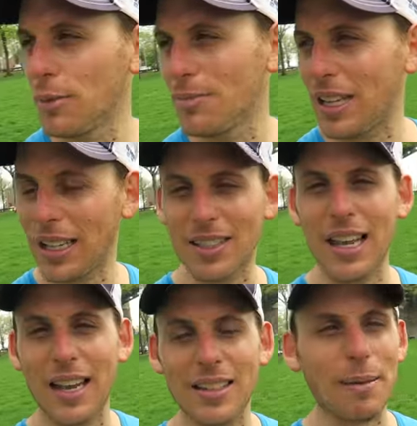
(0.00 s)
you take a
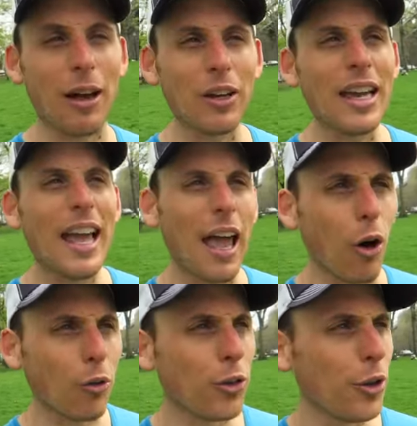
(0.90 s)
stance about
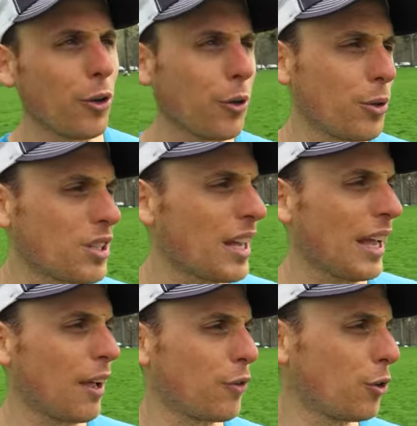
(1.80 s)
health news,
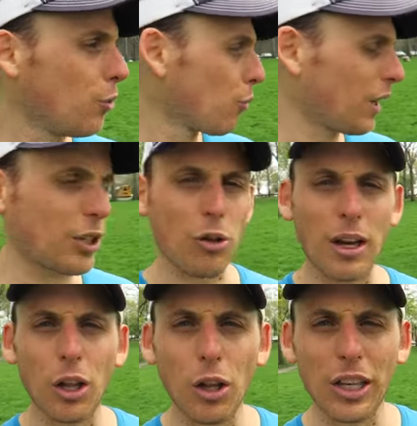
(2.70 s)
if you really try
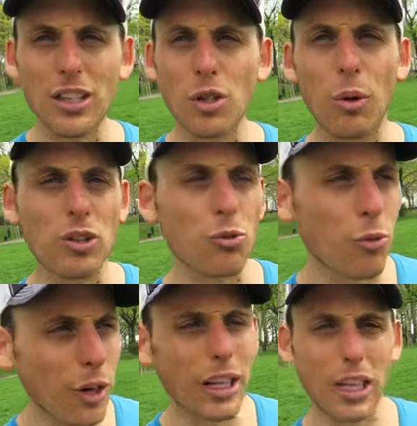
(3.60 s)
to look into what's
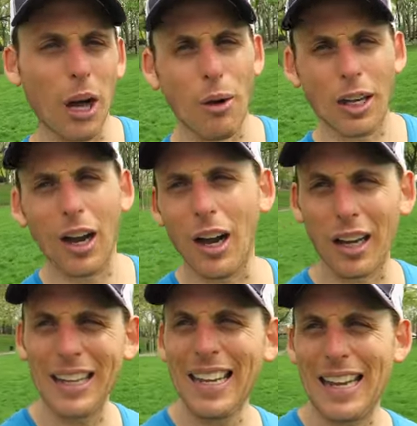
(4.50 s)
really going
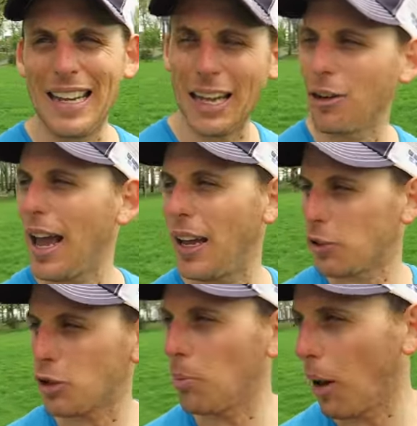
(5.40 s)
on in
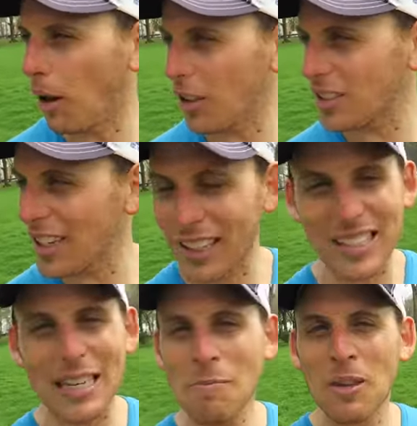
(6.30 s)
international
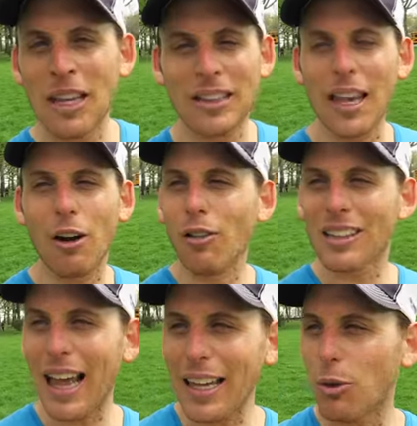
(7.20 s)
politics, they
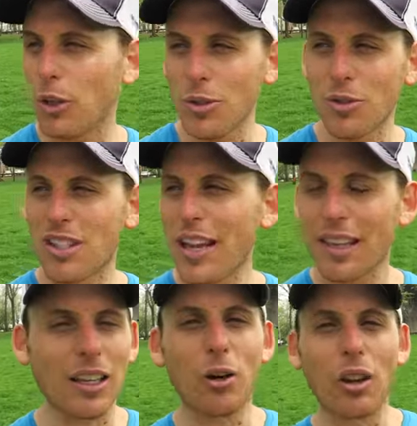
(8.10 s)
don't like when you say
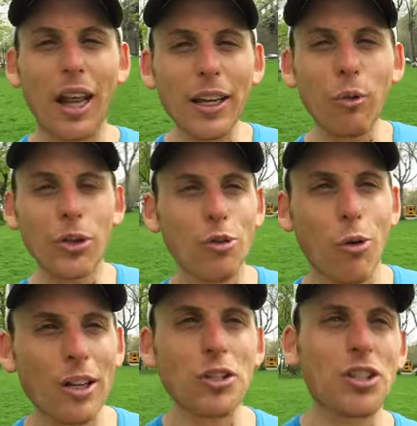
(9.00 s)
that. They don't like when you
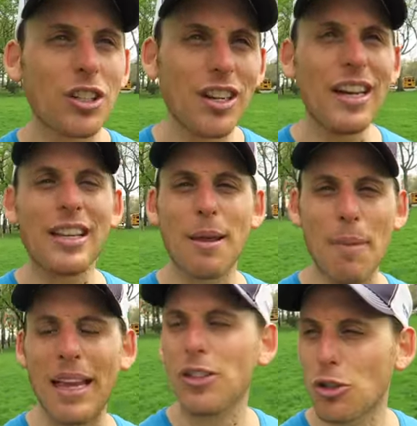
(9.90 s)
question the
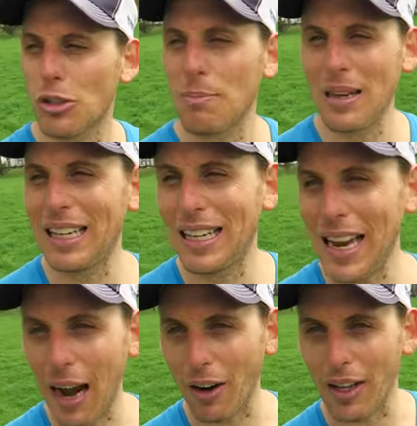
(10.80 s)
mainstream media
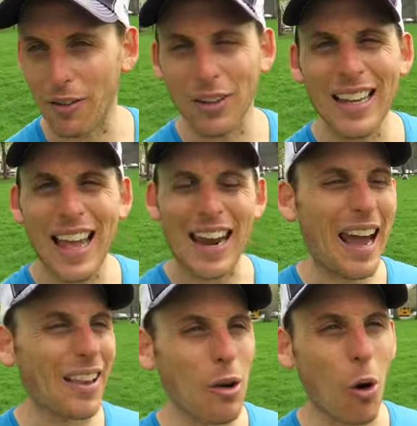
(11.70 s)
narrative. And
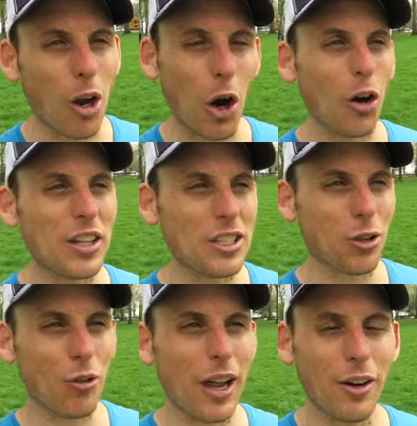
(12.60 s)
now they want all these
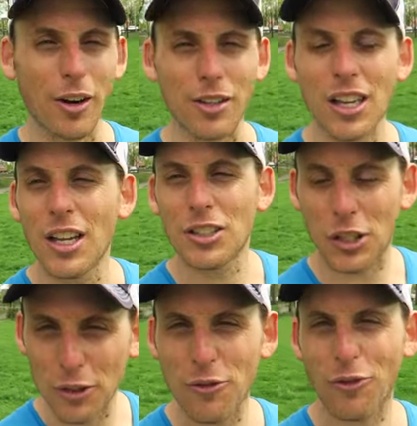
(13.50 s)
creators to
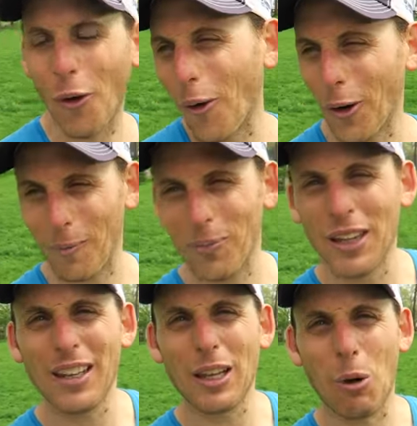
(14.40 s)
conform.
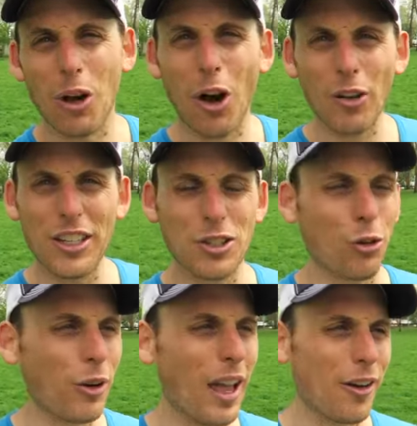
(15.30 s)
They want all these
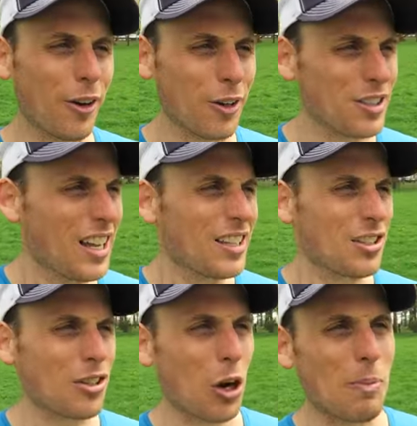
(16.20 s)
creators
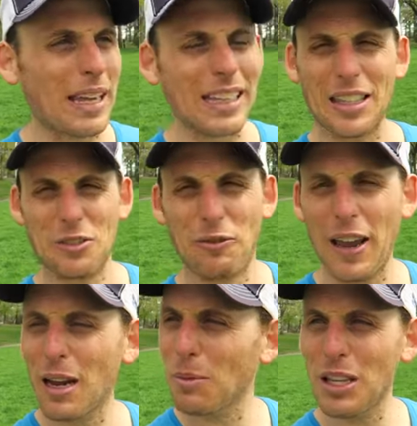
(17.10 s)
to start making this
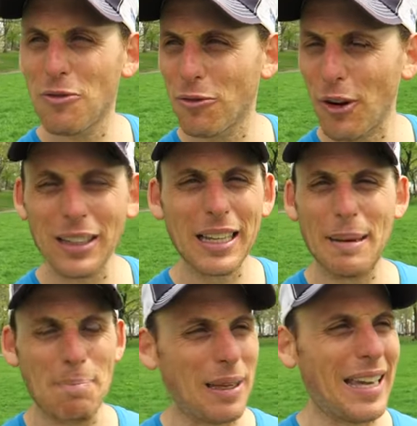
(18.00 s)

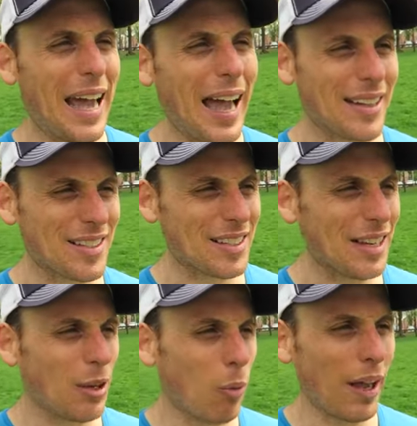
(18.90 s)
family-friendly BS,
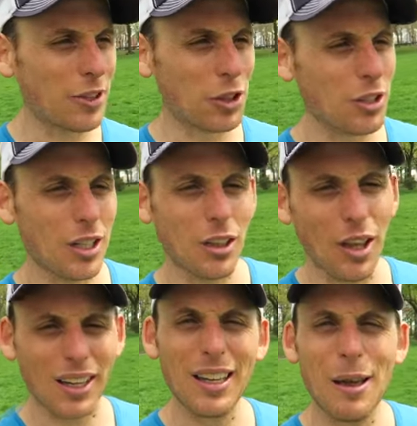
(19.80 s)
which,
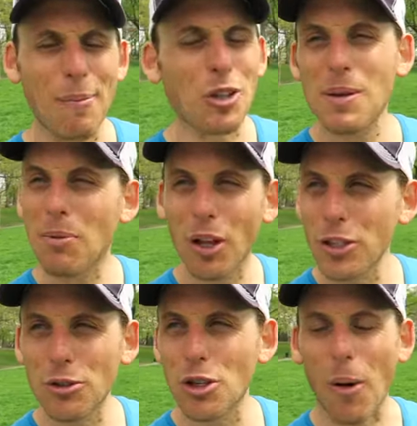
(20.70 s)
look, most people on
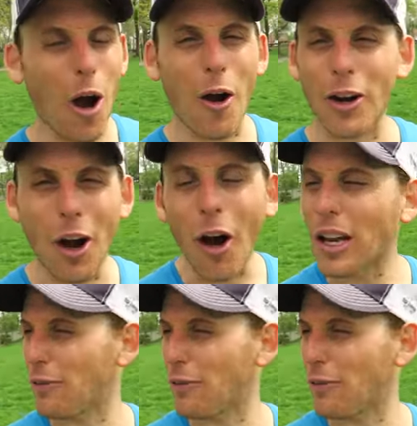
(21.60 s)
YouTube aren't on